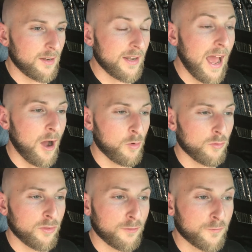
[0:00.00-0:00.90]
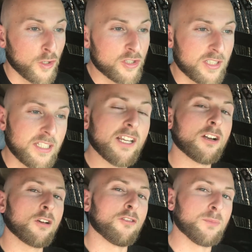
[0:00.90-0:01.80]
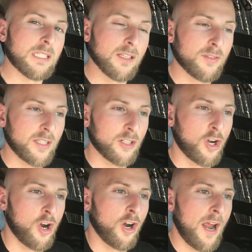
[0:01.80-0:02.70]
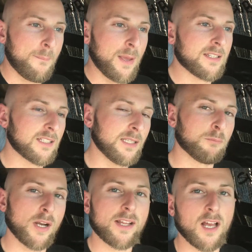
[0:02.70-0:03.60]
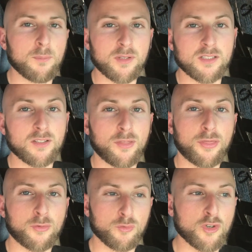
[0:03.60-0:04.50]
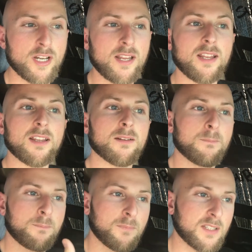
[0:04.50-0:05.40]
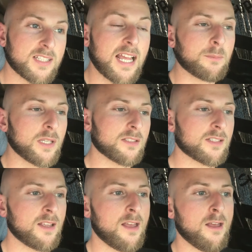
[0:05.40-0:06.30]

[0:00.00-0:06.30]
Now, the first year of me living in a car, I basically break up into three segments.